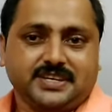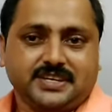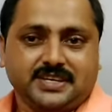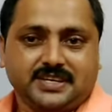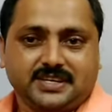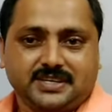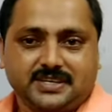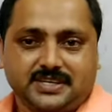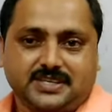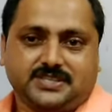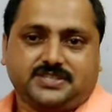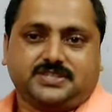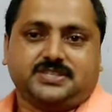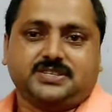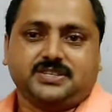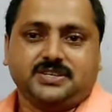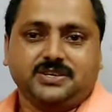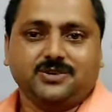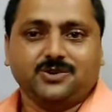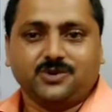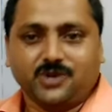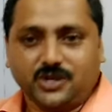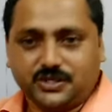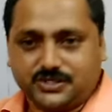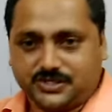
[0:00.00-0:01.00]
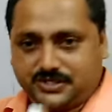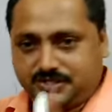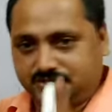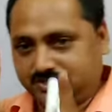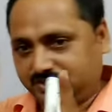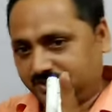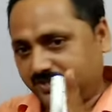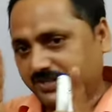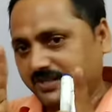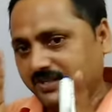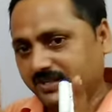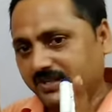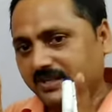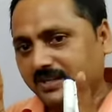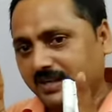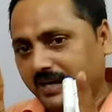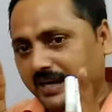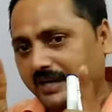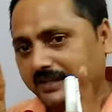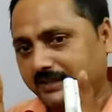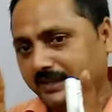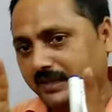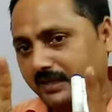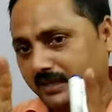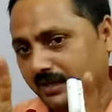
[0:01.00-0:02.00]
Yes, you got it. I
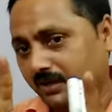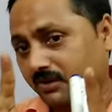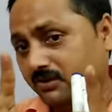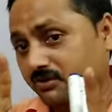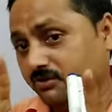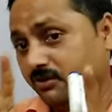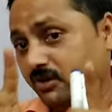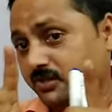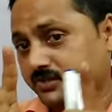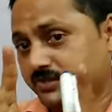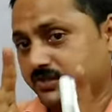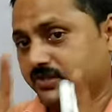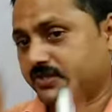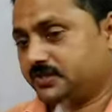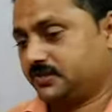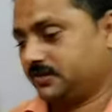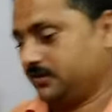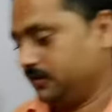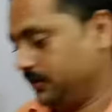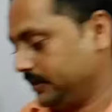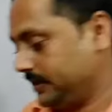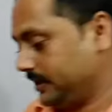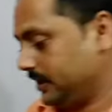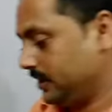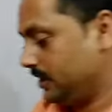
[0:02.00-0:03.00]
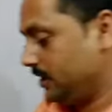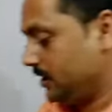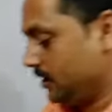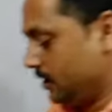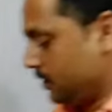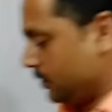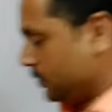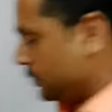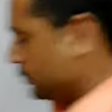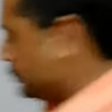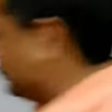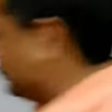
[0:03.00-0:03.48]
think now you got it. Okay, so let